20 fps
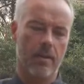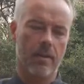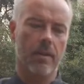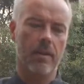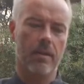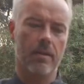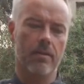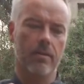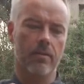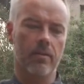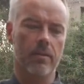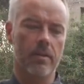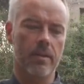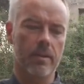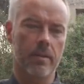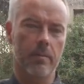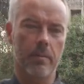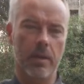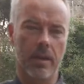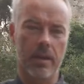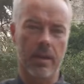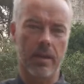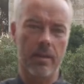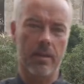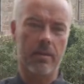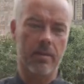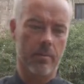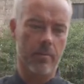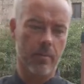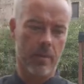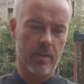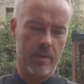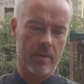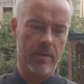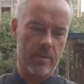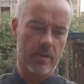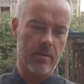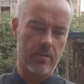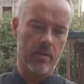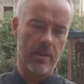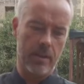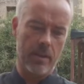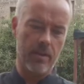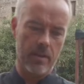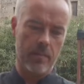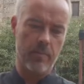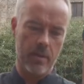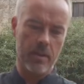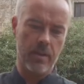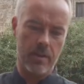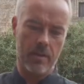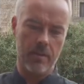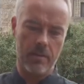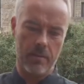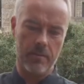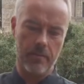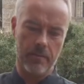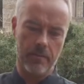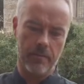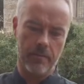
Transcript: these, all these mechanical parts, they rattle a bit.